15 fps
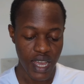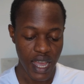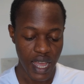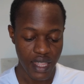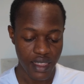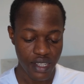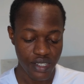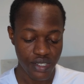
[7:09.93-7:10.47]

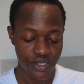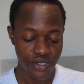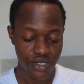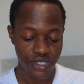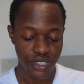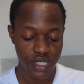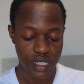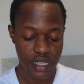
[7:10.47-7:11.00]
And the
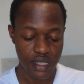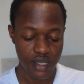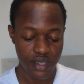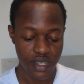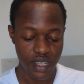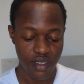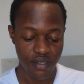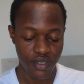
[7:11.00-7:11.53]
instruction is to
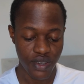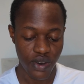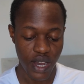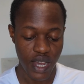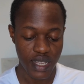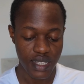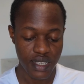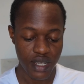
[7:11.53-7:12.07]
give your
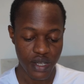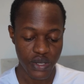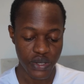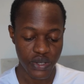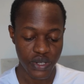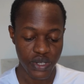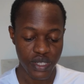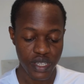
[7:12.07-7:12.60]
answer
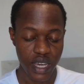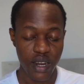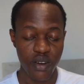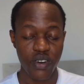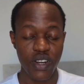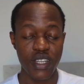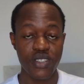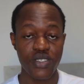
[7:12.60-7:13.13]
to the
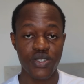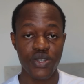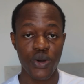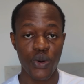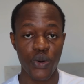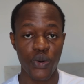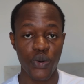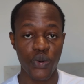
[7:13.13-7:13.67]
nearest
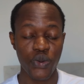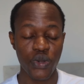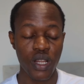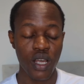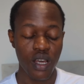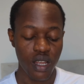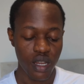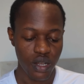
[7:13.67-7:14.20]
whole
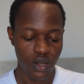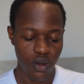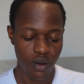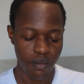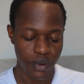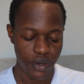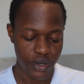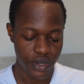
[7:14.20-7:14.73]

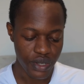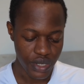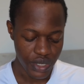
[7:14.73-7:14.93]
number.